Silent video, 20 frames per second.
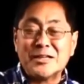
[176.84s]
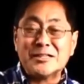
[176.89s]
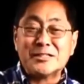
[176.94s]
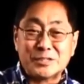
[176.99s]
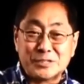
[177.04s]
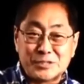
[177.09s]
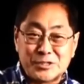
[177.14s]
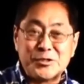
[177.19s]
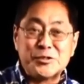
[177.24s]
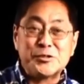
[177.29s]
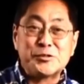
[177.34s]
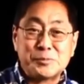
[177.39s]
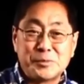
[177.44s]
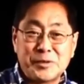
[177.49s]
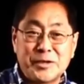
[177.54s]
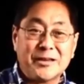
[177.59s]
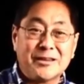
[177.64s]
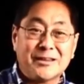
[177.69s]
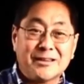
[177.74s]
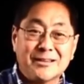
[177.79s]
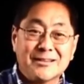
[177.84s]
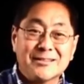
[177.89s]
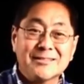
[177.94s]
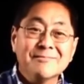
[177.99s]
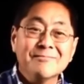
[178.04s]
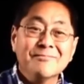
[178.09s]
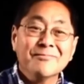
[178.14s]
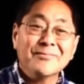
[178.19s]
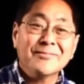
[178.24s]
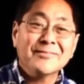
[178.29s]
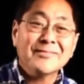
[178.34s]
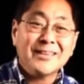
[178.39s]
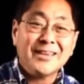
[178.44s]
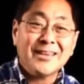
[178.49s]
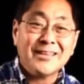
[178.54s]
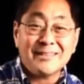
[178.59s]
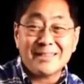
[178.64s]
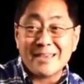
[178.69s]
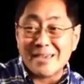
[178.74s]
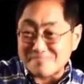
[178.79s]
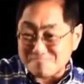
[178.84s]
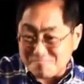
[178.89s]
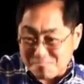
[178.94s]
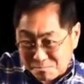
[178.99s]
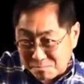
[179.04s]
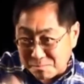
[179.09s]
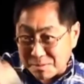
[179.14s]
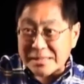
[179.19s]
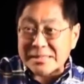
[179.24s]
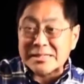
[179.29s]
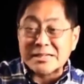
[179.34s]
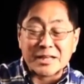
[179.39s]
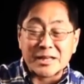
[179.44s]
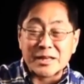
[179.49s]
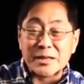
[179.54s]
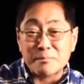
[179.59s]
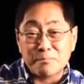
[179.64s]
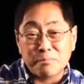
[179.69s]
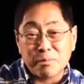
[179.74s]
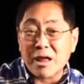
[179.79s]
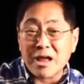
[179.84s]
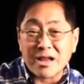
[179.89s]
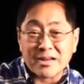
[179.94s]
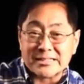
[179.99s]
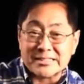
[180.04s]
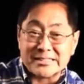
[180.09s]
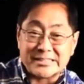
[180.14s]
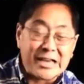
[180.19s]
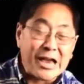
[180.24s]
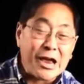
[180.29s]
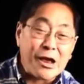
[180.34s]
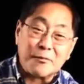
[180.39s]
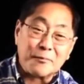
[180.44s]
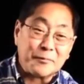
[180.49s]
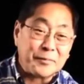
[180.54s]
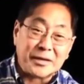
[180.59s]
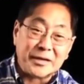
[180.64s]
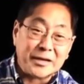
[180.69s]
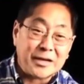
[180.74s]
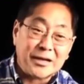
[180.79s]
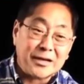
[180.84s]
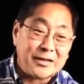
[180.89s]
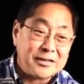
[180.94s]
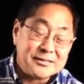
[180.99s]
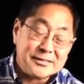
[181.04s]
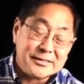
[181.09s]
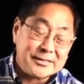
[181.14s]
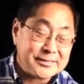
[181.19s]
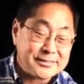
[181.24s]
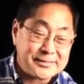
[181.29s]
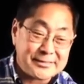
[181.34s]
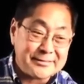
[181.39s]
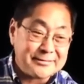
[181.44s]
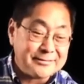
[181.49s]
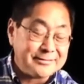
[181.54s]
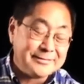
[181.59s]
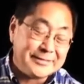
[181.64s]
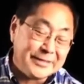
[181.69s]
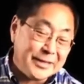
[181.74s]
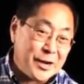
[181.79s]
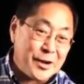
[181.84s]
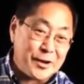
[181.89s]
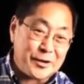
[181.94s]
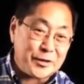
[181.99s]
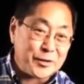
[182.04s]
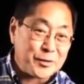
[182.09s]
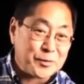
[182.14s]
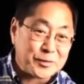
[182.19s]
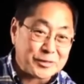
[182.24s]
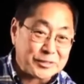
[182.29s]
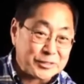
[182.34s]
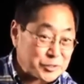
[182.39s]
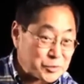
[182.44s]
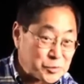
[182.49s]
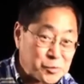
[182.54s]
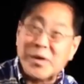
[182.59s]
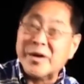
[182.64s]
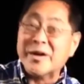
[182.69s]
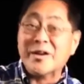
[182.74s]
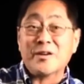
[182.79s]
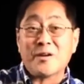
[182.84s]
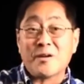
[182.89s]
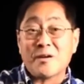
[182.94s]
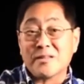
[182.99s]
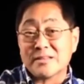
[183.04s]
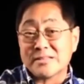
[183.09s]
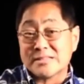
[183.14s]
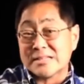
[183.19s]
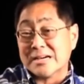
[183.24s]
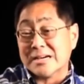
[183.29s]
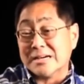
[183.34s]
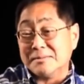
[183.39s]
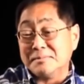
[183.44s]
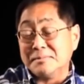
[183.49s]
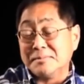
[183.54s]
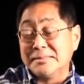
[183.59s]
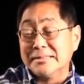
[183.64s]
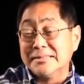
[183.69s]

race a two-speed. And they basically blocked us out because, you know, you were just winning all the time.